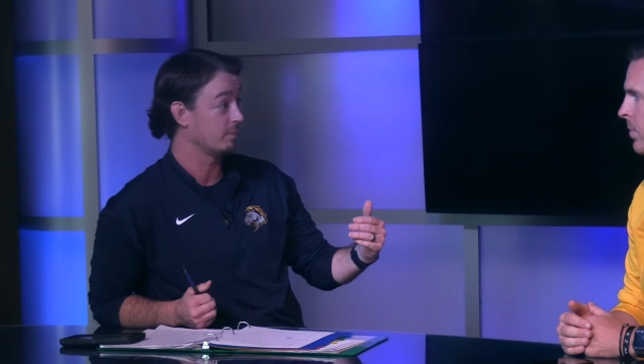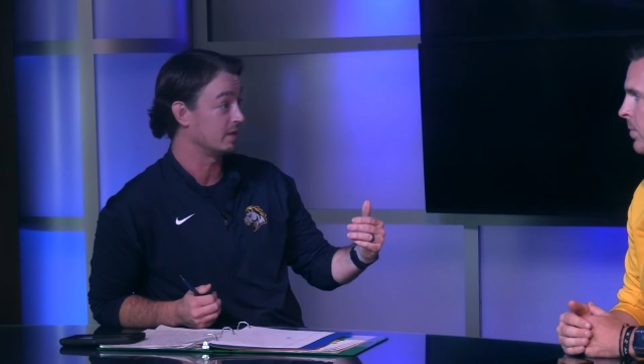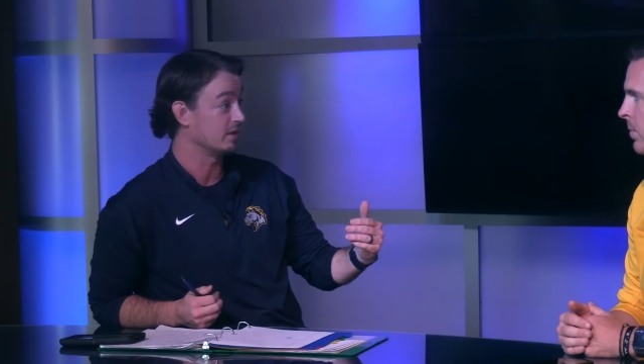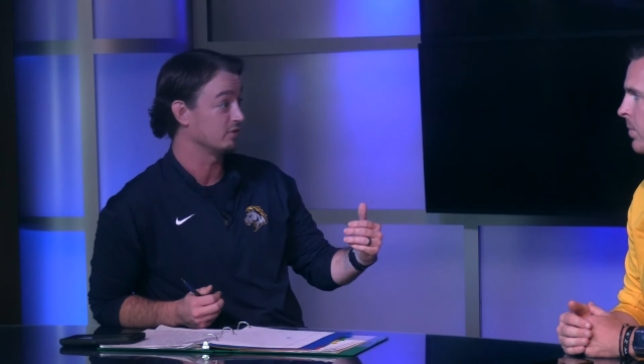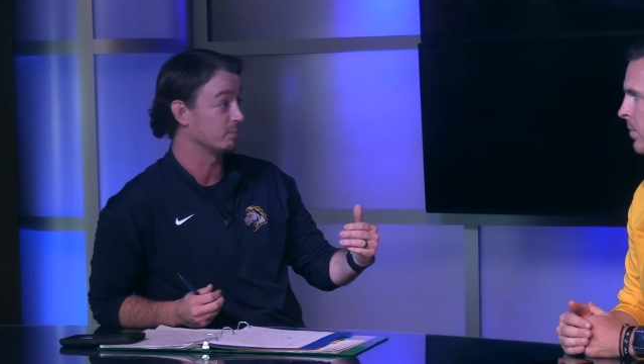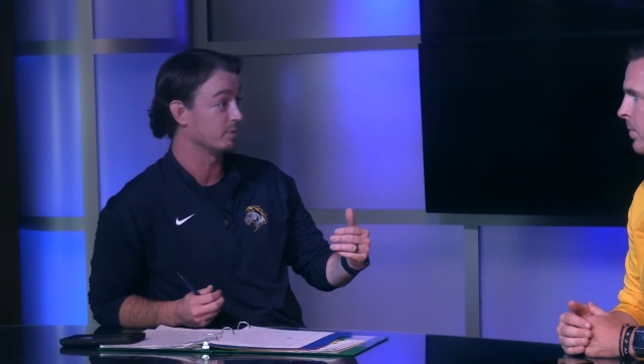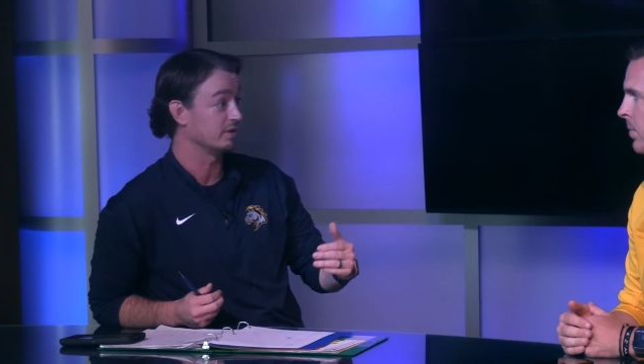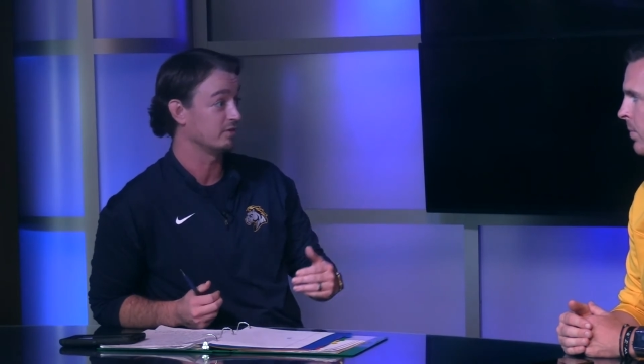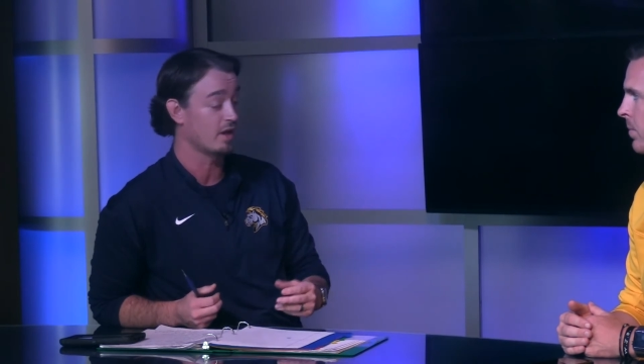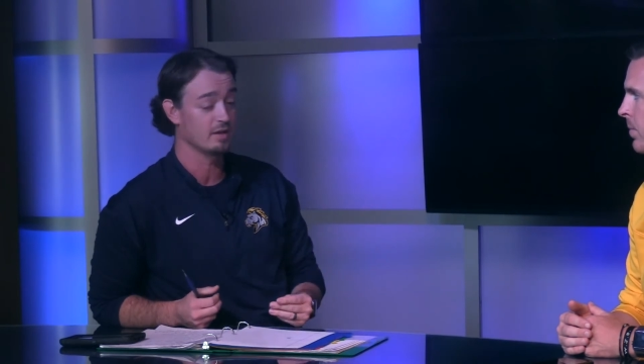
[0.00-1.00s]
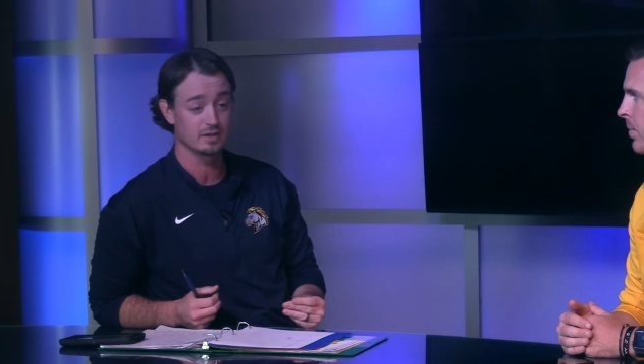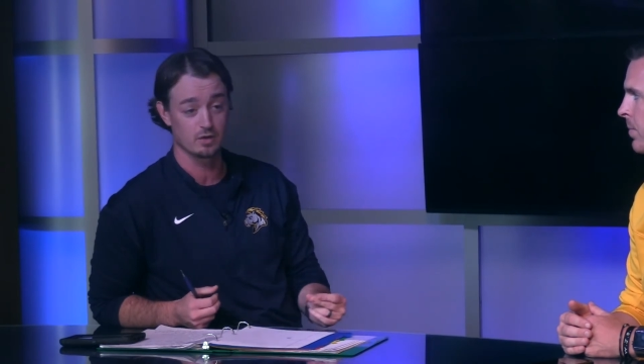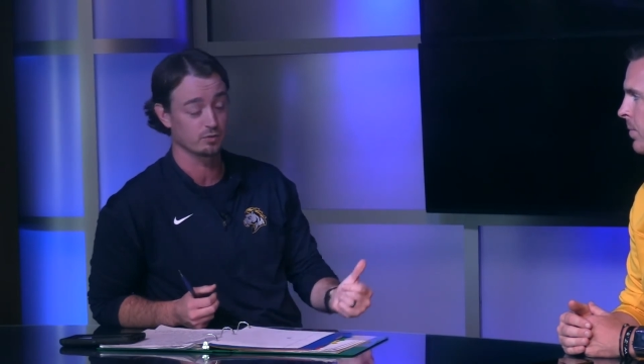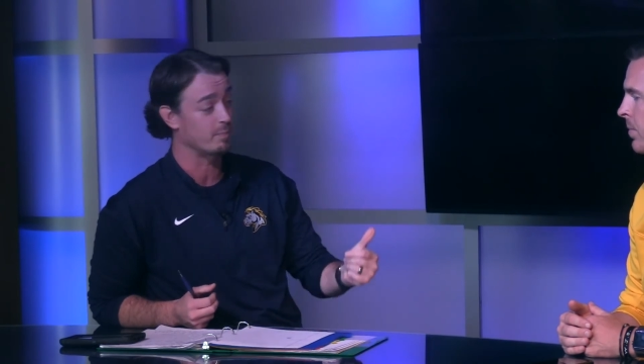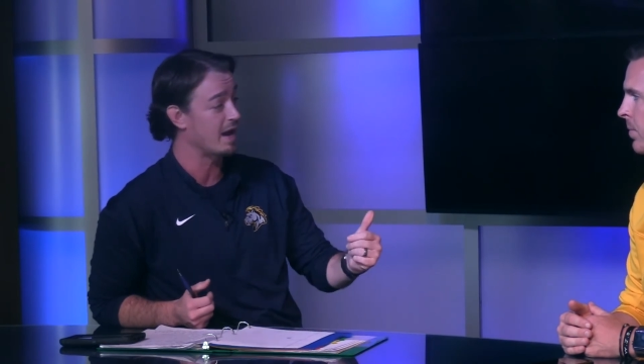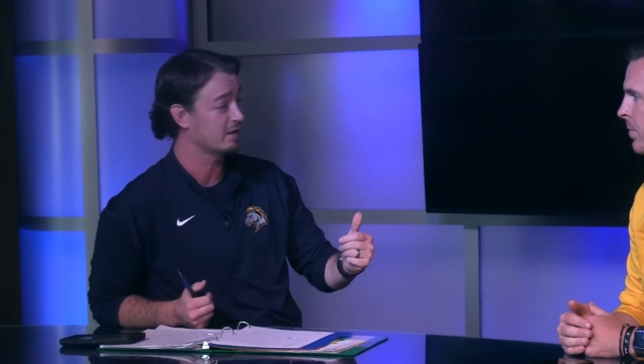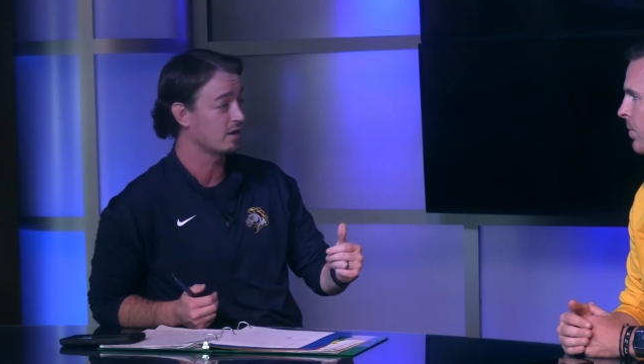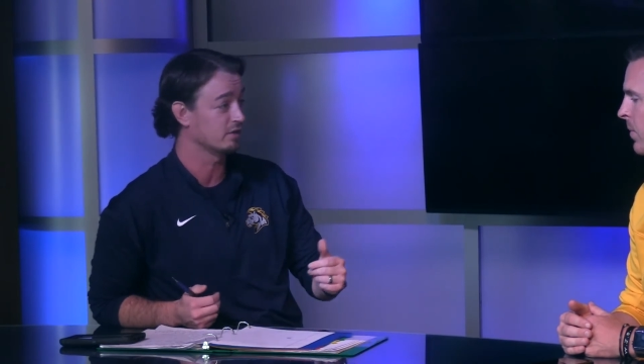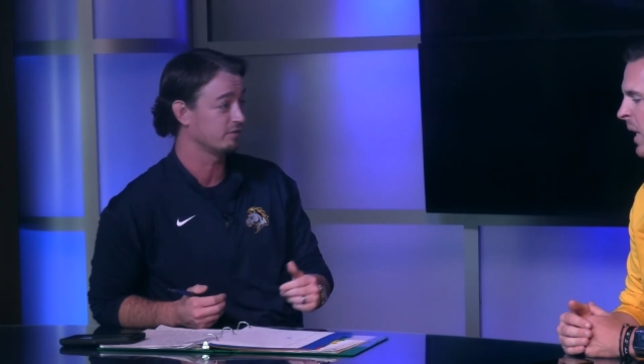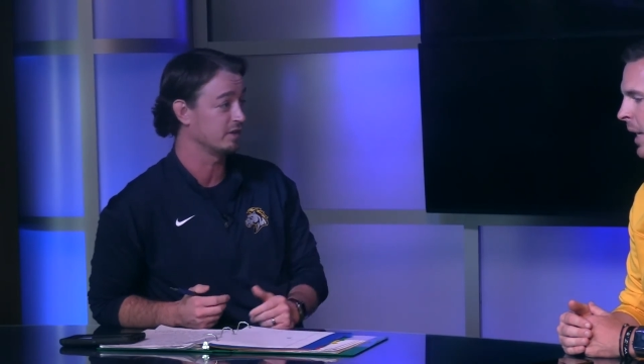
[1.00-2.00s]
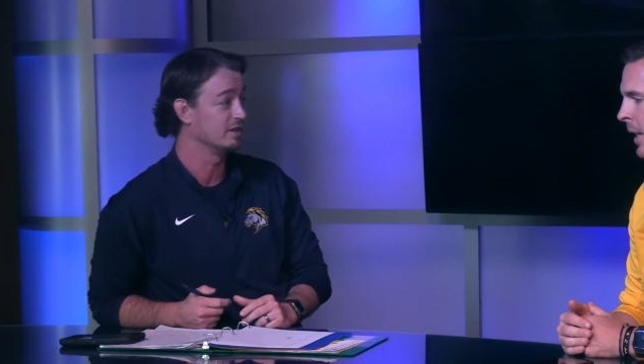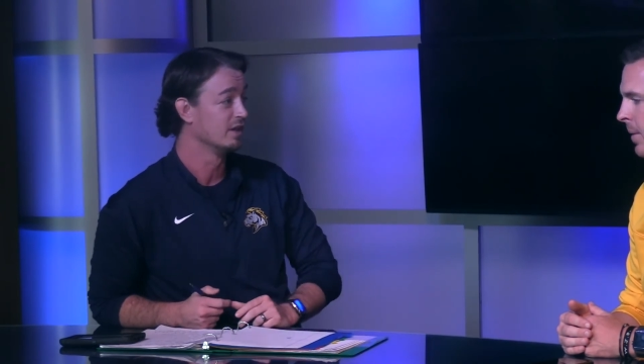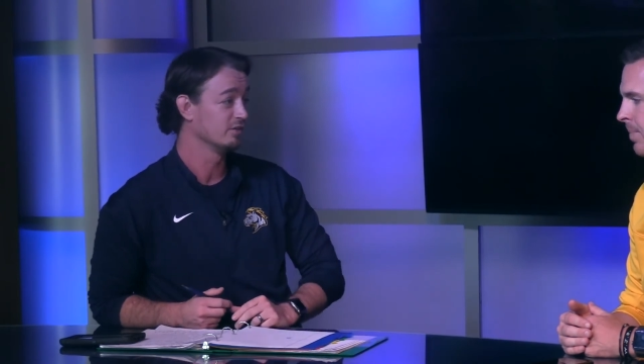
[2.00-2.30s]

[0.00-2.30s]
up and hits him pretty solid, and Cole's back on his feet. Yeah.